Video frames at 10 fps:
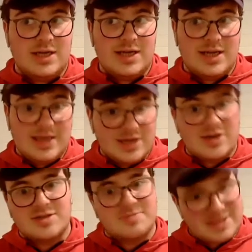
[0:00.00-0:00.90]

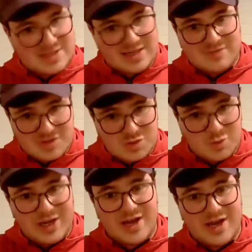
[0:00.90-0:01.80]
Eagles makes it even
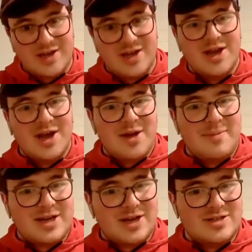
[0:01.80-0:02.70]
sweeter
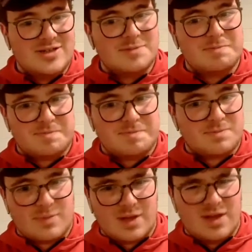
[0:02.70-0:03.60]
because
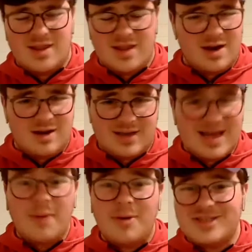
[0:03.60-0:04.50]

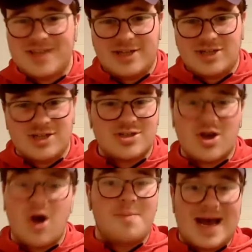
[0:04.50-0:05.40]
Cowboys Nation is
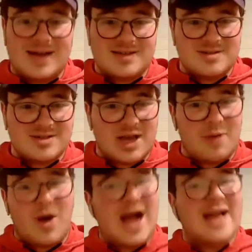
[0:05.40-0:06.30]
going mad
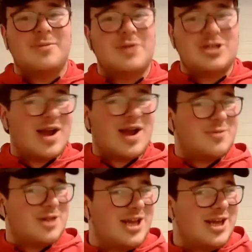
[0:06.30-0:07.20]
saying, why did we trade
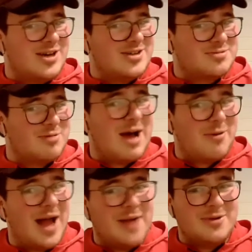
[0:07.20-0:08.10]
with the Eagles?
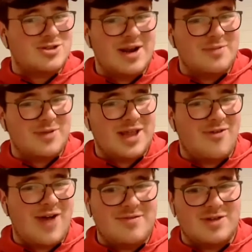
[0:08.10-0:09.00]
Why are we trading with our
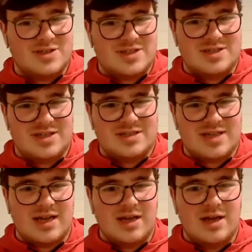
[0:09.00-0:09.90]
rivals? It's
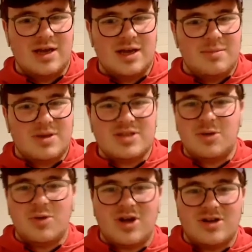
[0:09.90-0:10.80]
like, because he
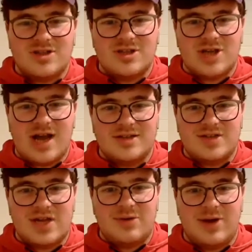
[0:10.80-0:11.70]
would have gone to the
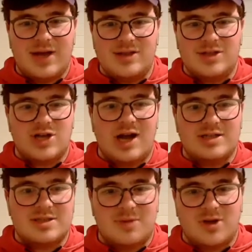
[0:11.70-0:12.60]
Giants anyway, and the
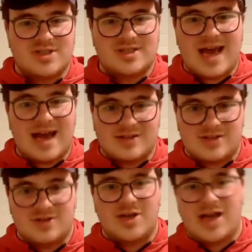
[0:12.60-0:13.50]
Giants are more stacked.
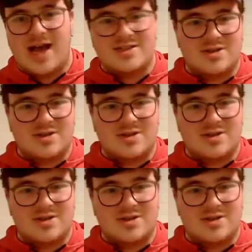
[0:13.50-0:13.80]
So the guys